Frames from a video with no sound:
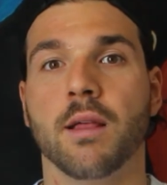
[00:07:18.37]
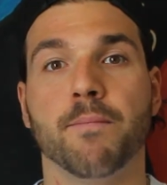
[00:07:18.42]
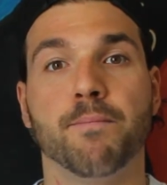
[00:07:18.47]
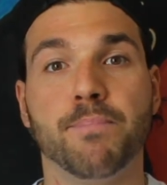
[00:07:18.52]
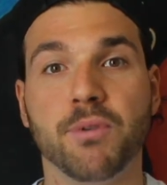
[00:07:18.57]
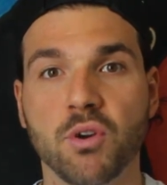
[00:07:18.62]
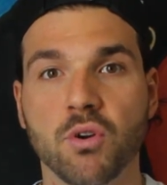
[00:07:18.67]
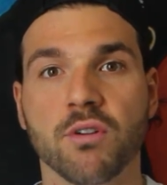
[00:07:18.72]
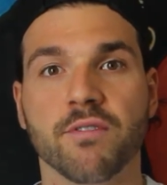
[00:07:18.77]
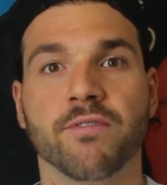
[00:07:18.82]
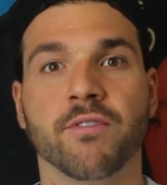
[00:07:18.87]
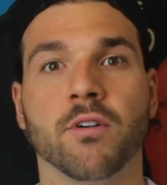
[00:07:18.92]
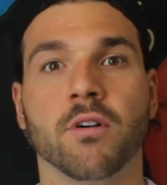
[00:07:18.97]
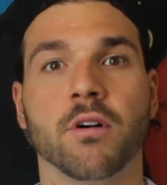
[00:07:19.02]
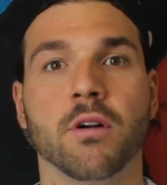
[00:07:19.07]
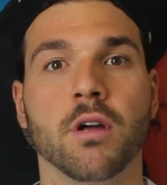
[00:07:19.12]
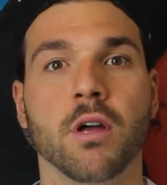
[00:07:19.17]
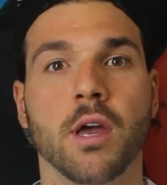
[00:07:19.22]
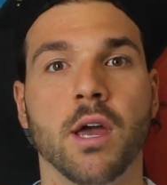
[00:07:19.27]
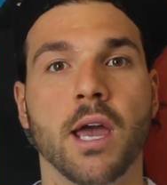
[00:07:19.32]

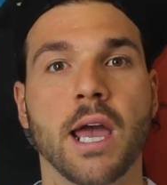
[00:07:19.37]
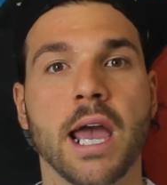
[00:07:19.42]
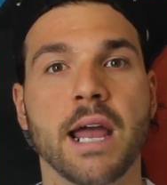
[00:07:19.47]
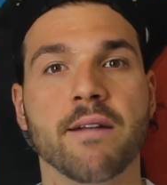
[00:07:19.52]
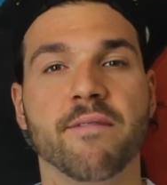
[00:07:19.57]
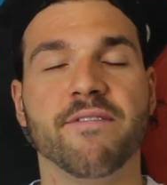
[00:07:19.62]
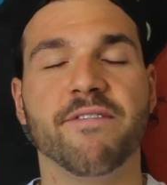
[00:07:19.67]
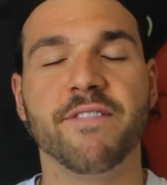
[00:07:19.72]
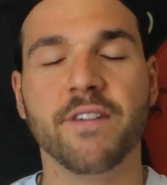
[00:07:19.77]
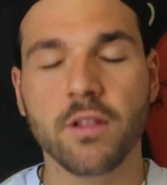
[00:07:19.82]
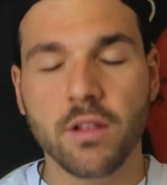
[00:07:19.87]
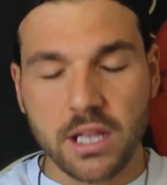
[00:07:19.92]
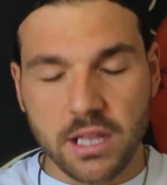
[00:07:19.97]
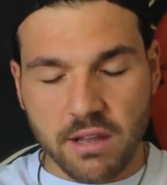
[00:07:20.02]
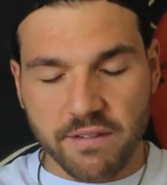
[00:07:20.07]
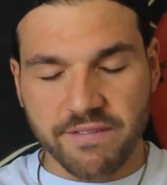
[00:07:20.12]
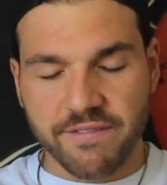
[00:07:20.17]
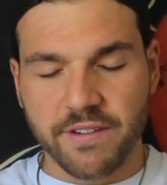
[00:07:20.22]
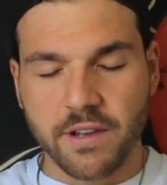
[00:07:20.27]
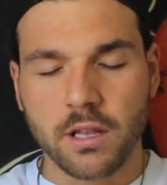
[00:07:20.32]
Beautiful. And feeling
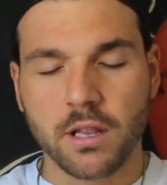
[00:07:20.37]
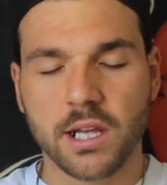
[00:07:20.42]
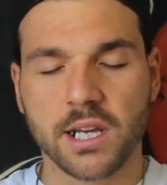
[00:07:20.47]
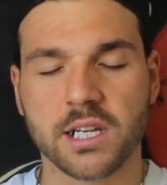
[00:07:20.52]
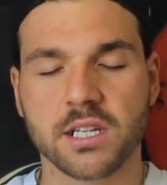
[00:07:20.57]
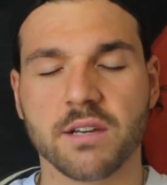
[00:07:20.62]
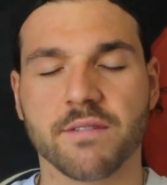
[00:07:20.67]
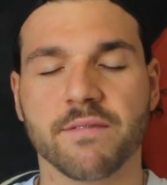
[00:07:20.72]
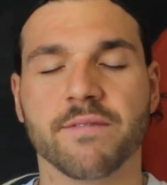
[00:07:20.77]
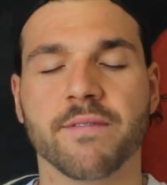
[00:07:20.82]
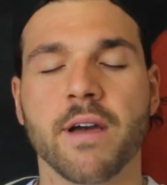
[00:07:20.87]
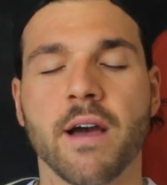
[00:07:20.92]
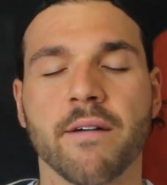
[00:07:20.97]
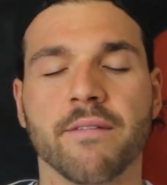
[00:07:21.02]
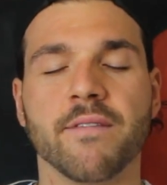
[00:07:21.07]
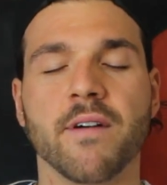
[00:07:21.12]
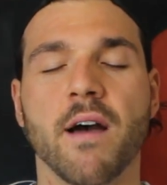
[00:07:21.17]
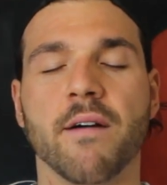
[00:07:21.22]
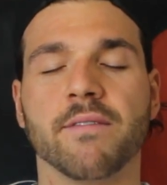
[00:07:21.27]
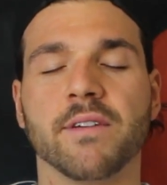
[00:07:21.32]
the feelings
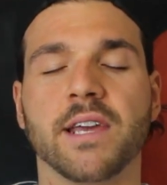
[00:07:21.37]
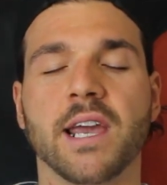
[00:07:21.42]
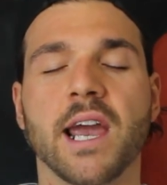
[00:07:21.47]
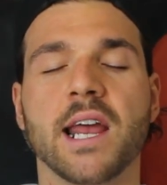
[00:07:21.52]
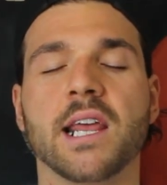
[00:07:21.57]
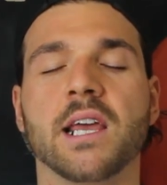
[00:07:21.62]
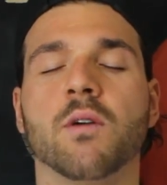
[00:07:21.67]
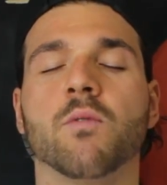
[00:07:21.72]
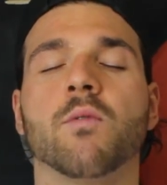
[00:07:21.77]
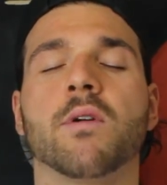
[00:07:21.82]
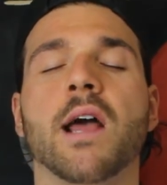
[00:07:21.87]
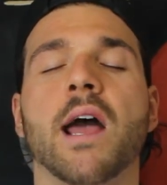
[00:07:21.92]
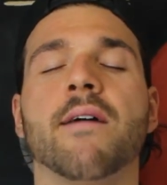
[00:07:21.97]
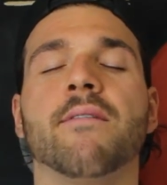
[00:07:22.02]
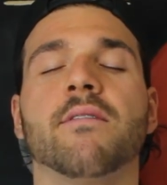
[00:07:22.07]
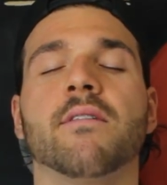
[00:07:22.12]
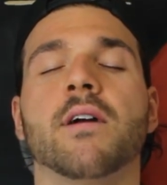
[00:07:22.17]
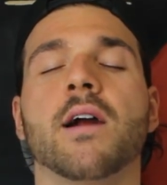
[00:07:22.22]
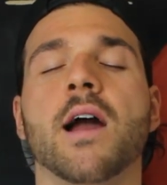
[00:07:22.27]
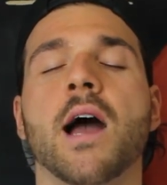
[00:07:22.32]
of getting
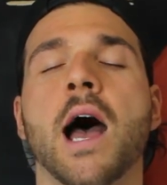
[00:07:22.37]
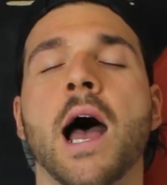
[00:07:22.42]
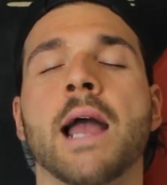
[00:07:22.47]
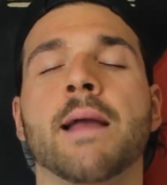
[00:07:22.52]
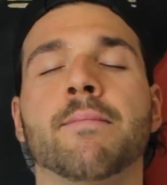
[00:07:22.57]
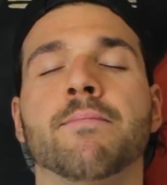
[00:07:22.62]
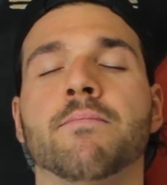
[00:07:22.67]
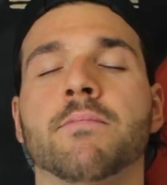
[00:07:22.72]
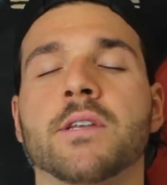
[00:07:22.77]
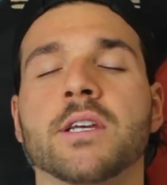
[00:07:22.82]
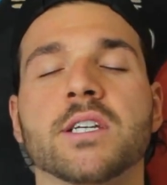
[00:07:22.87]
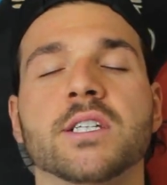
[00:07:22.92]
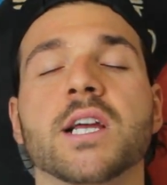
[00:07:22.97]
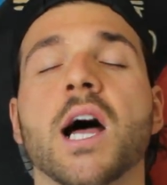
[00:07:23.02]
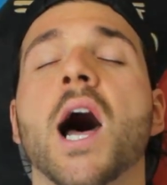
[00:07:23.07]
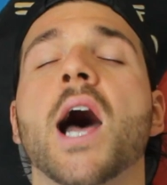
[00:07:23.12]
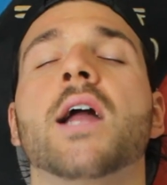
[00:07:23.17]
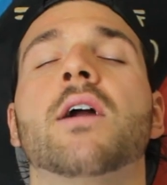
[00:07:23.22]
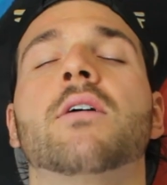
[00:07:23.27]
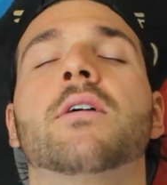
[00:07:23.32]
whatever I
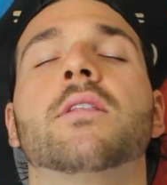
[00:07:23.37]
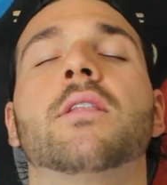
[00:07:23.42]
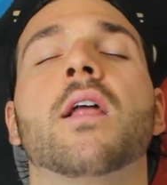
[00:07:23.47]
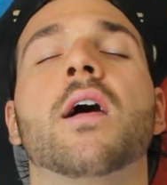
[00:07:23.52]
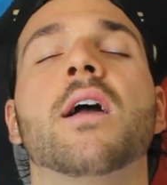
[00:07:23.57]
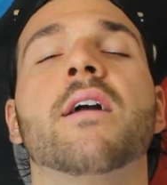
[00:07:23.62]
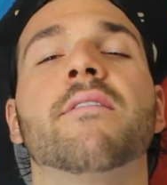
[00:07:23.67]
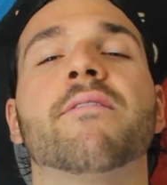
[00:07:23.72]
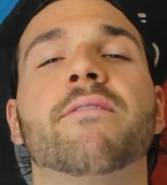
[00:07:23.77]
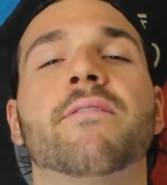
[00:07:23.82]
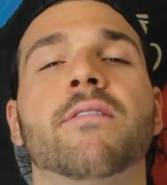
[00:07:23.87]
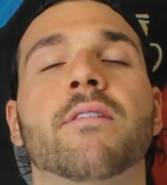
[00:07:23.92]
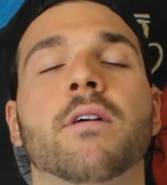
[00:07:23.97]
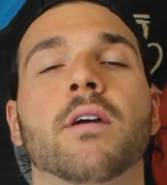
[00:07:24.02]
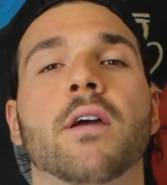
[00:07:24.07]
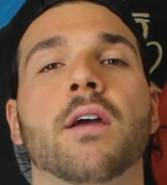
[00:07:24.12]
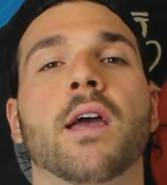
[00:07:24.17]
desire in life.